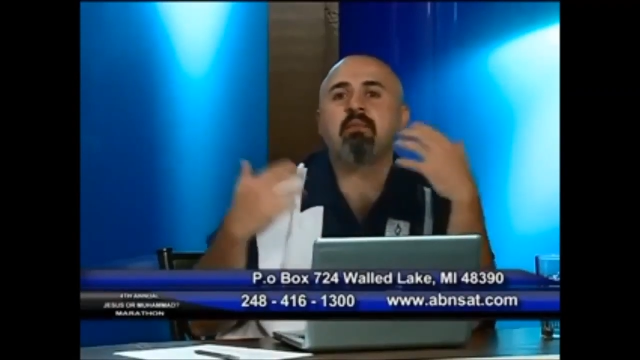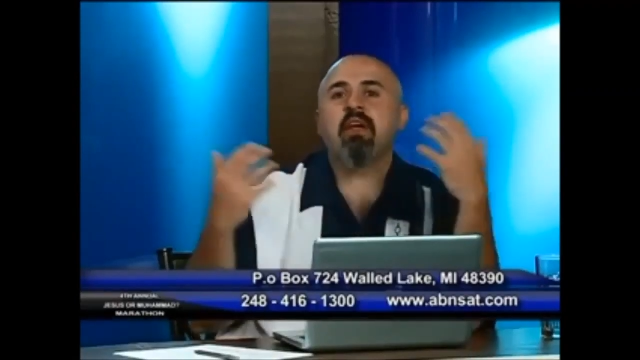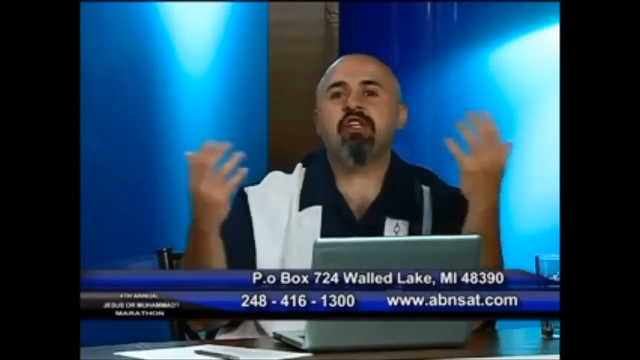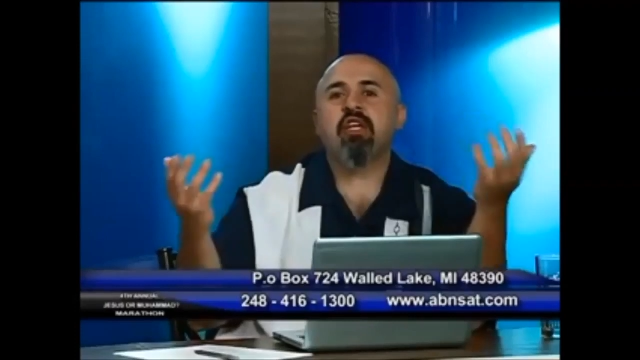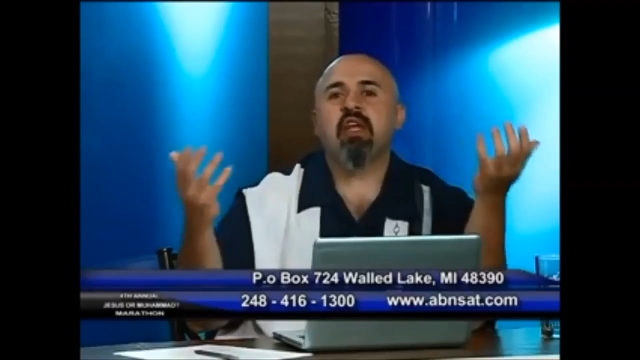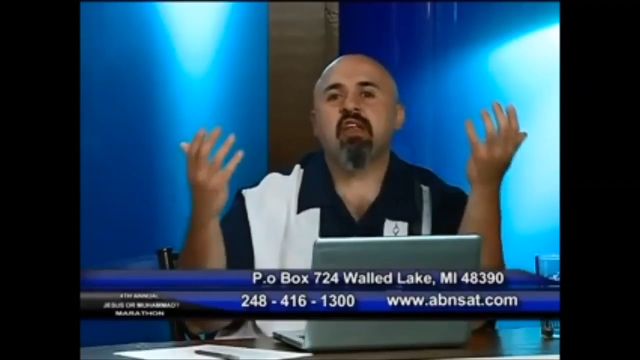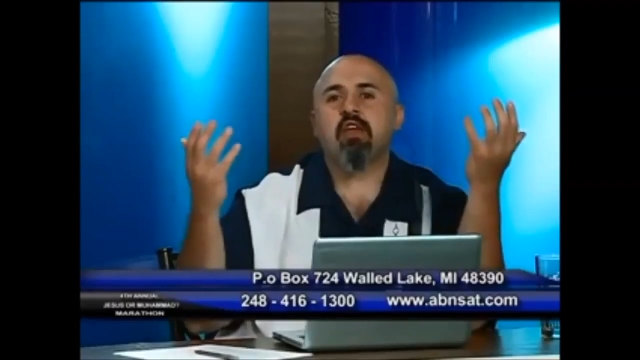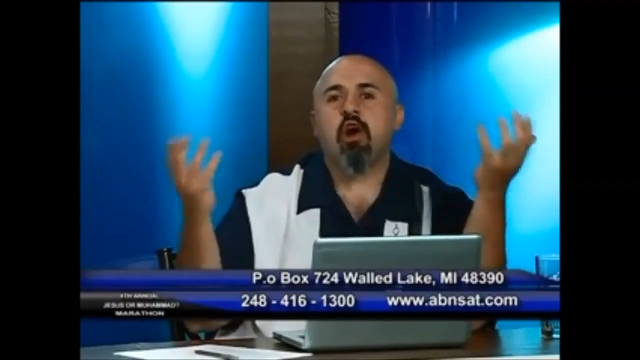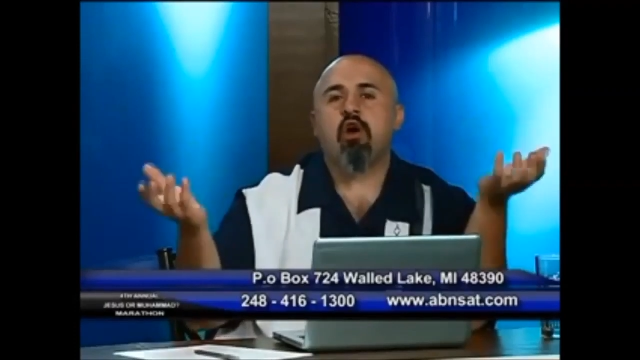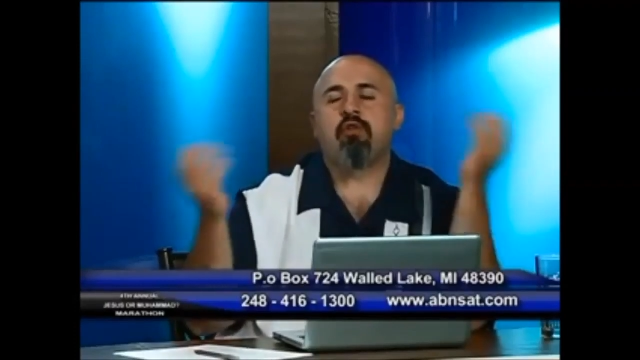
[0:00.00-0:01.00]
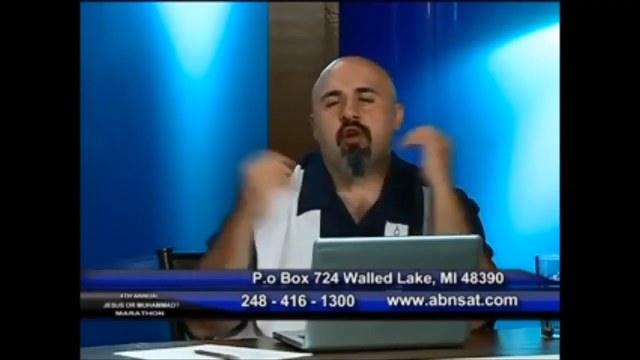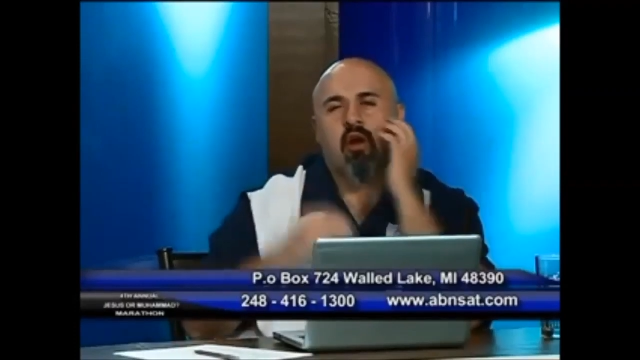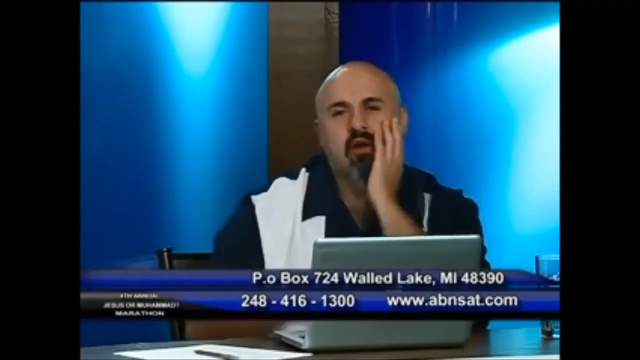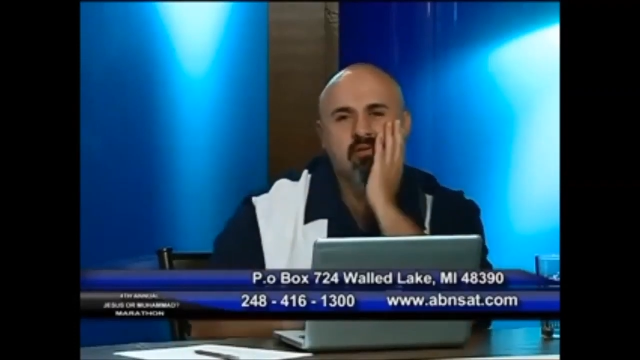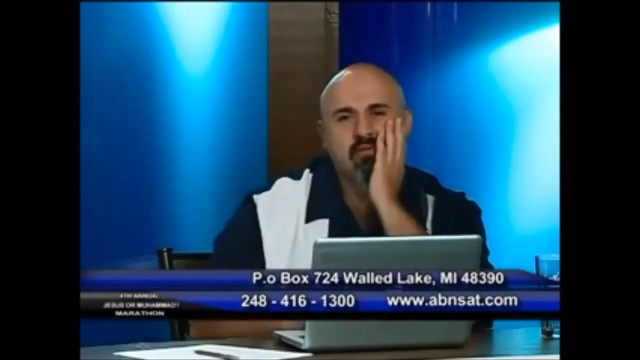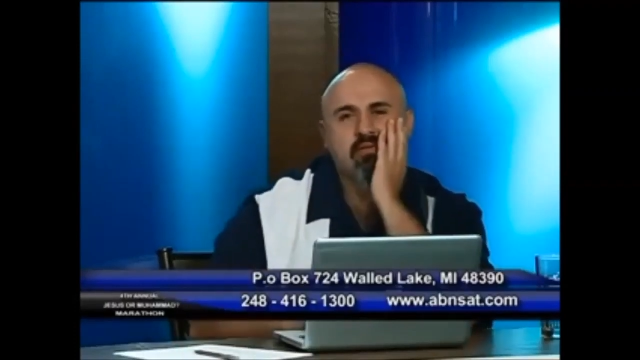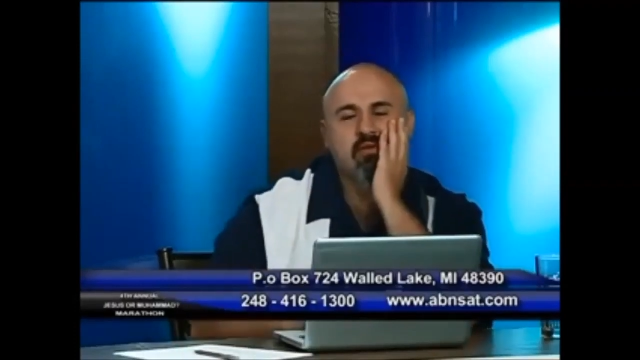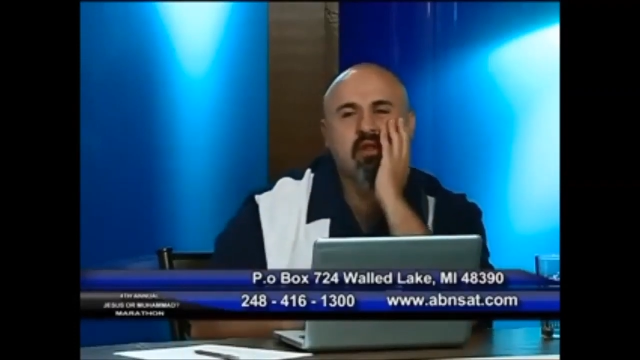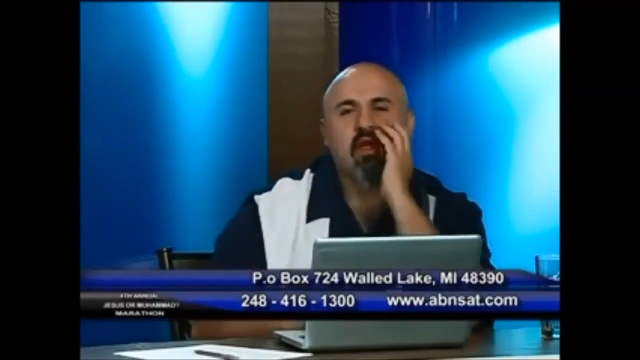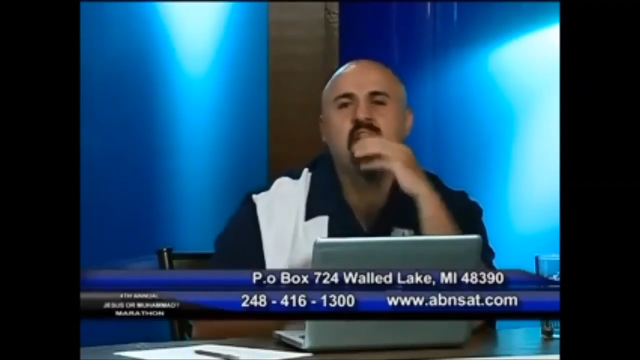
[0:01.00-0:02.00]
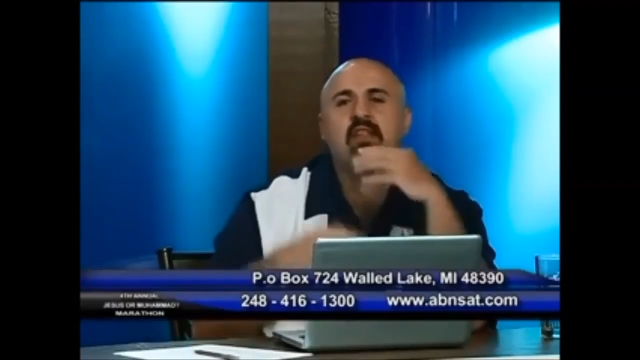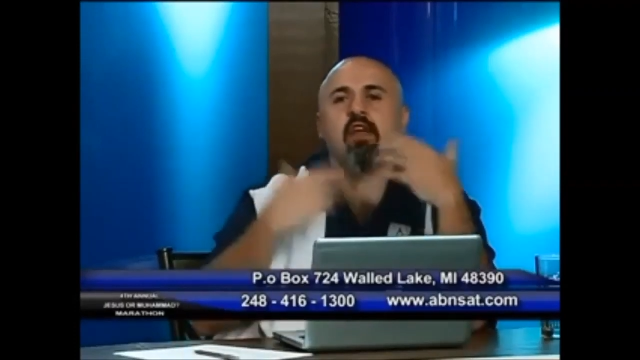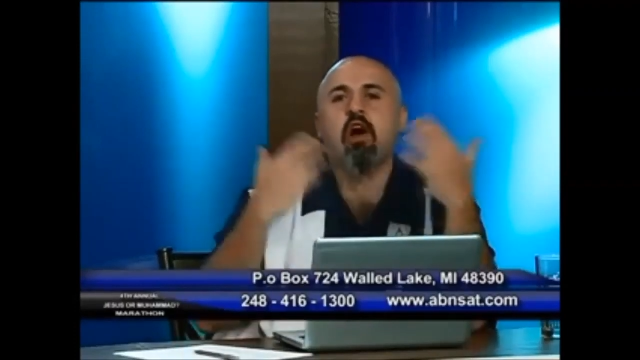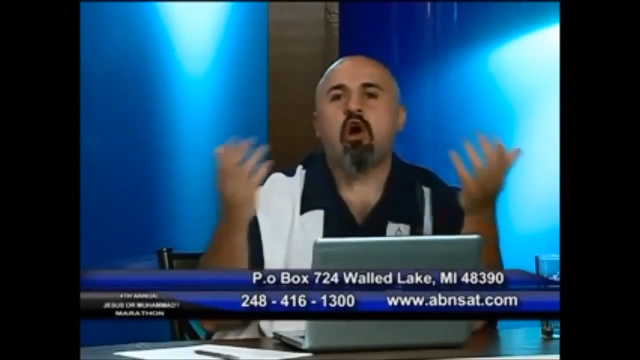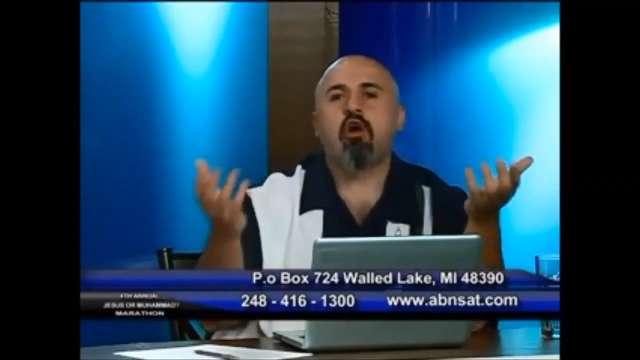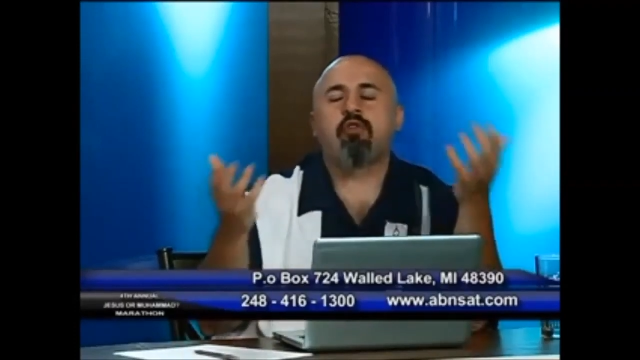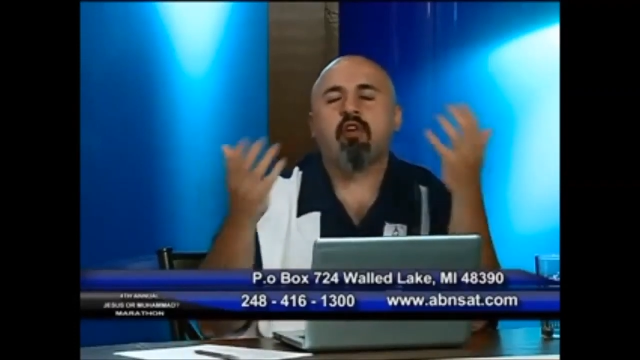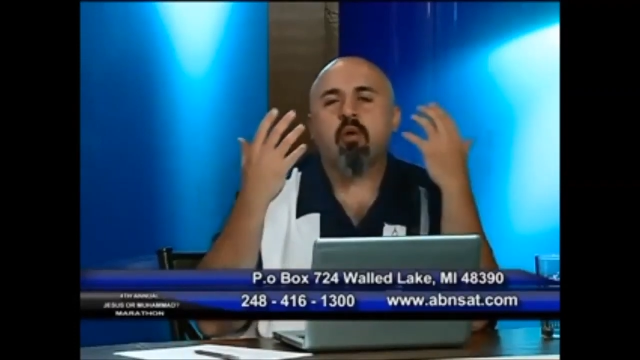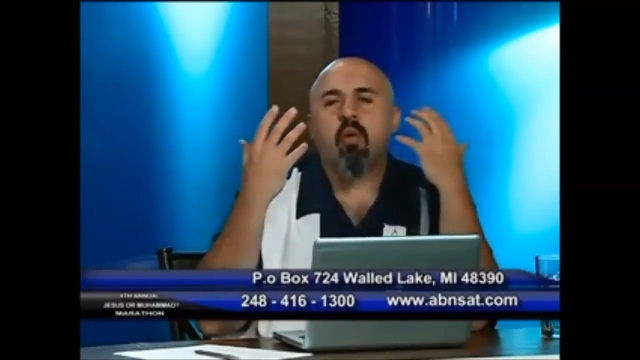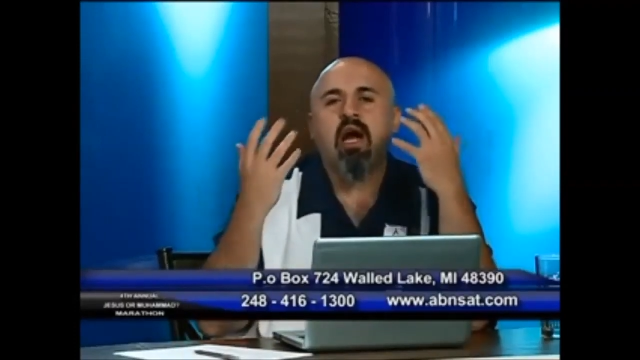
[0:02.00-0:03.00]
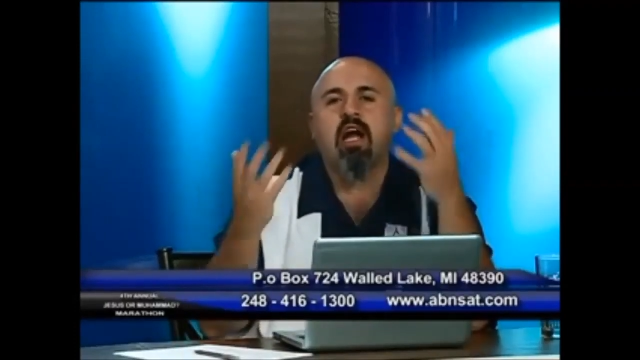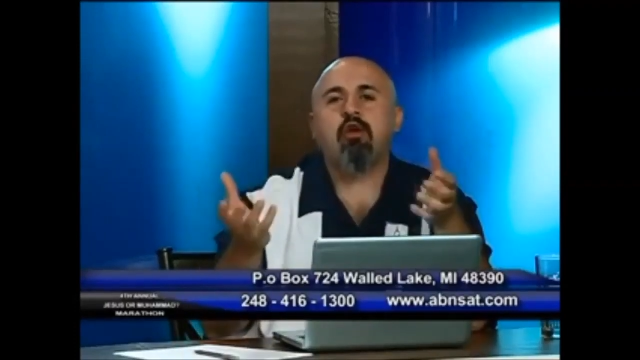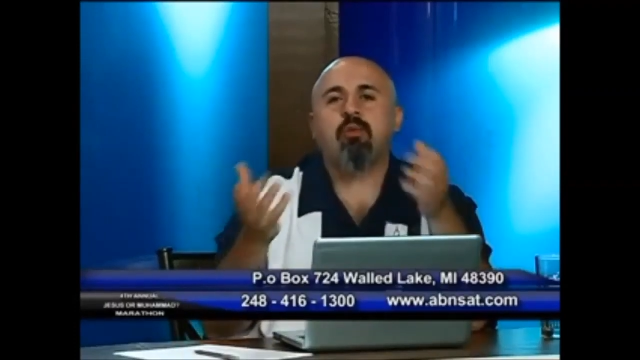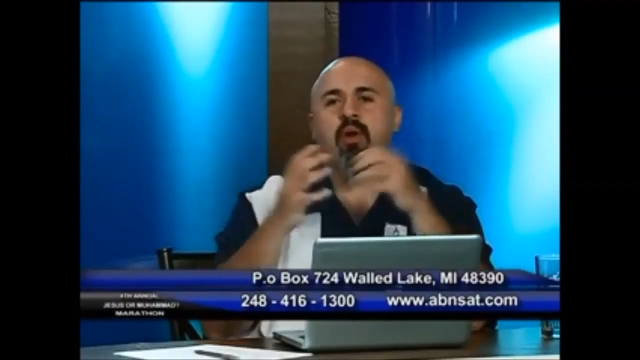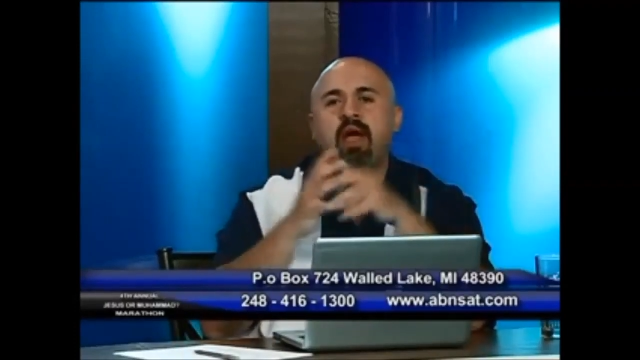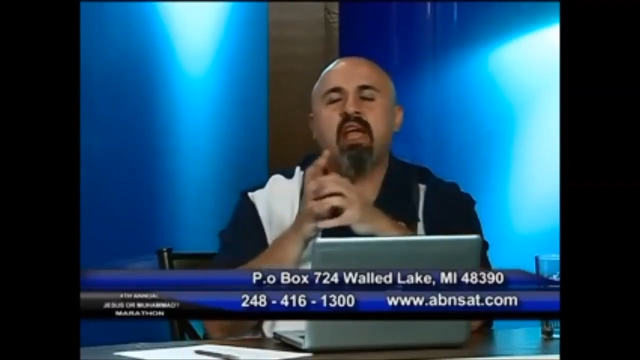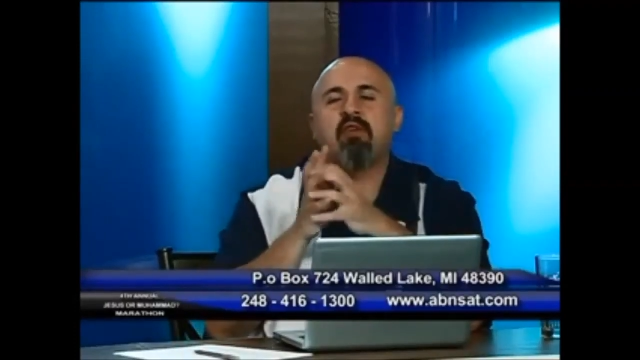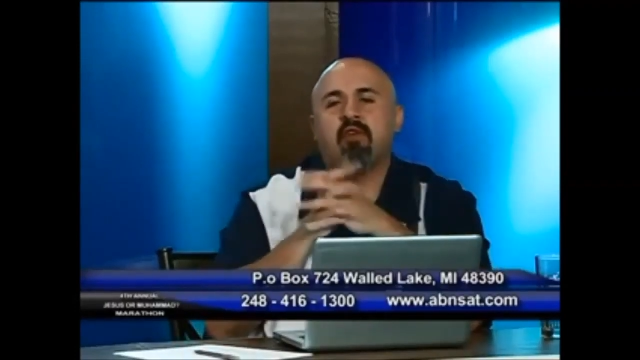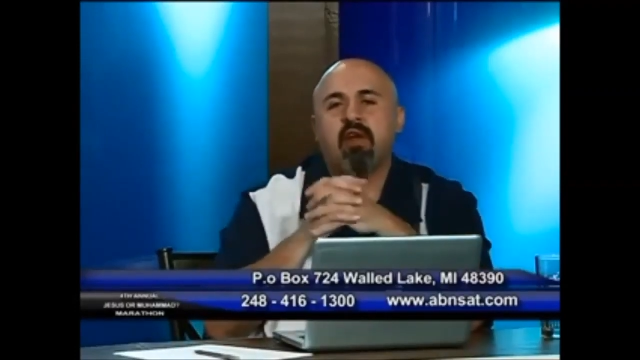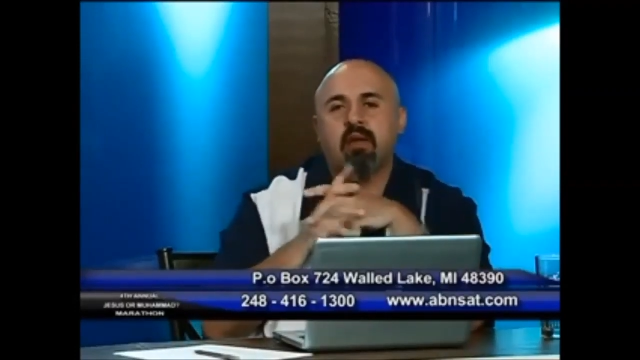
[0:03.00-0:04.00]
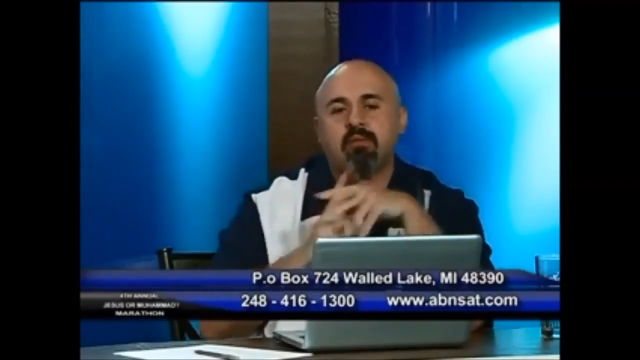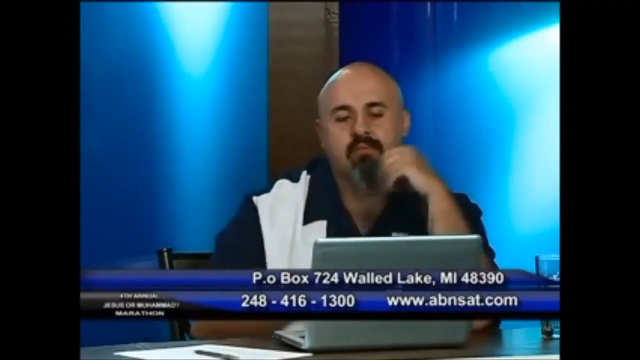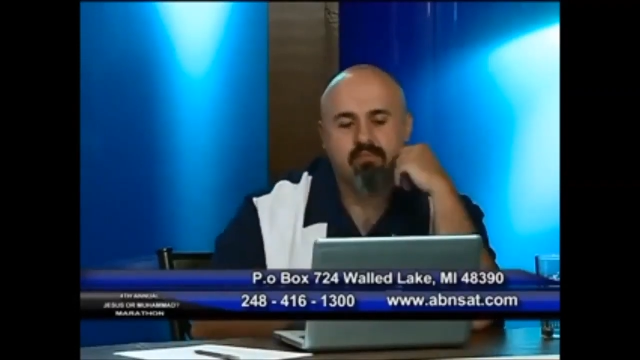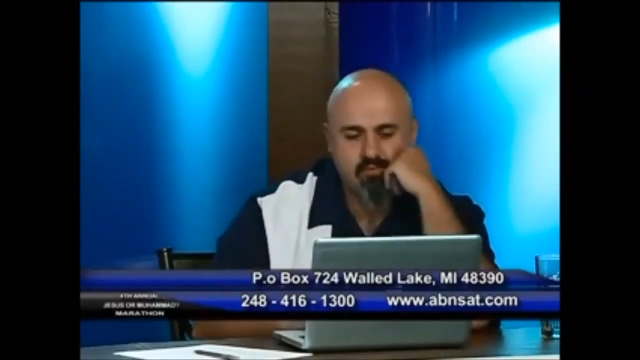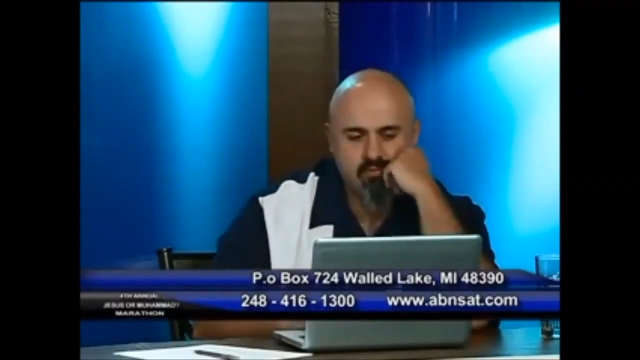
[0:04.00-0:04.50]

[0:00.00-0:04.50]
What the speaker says: that mission is over. It's over. Why are you praying for him?